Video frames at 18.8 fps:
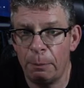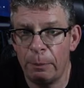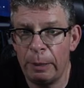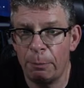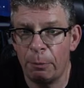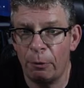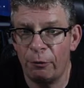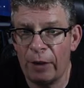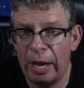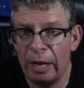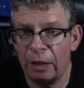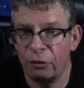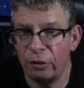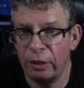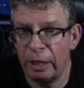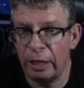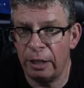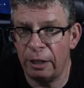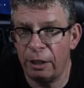People
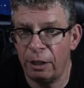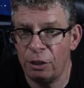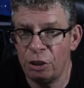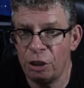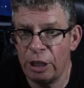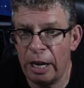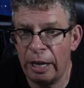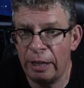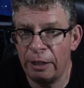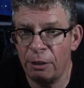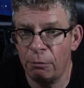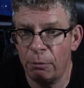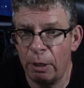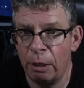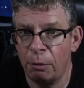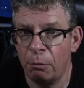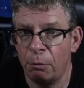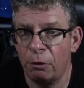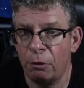vaccinated in
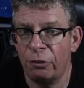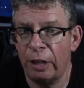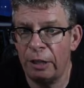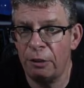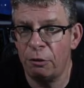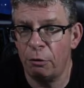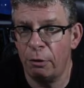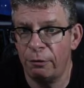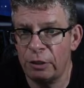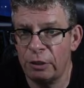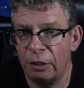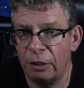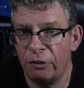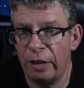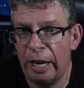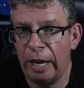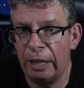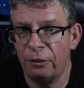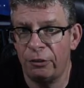January were said to have
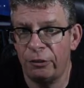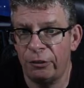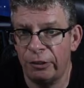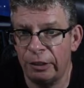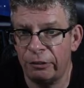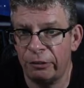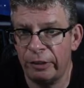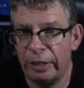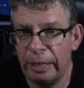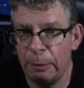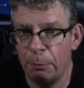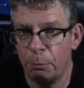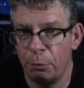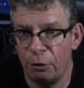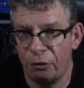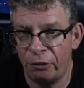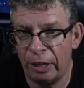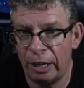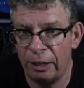just had
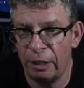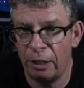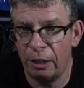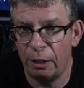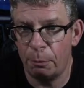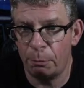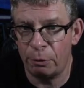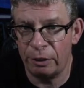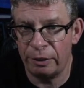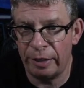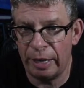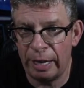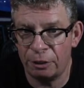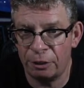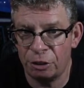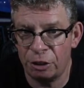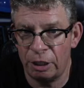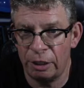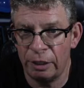16%
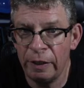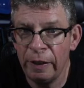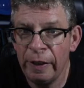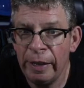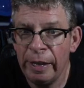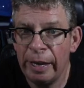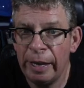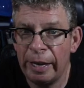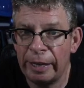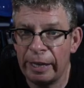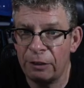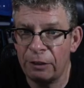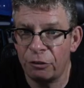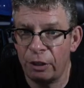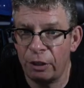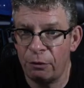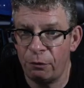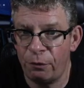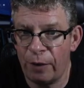protection
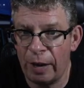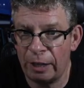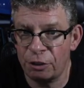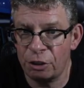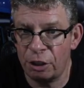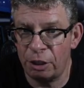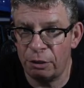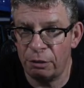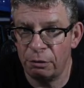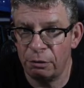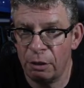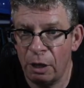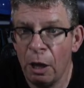against infection,